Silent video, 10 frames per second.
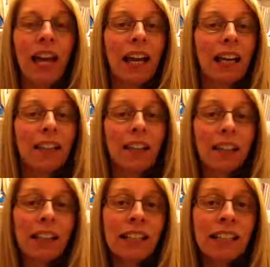and
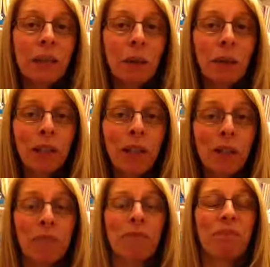let's see where we
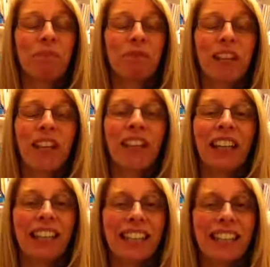go. Okay,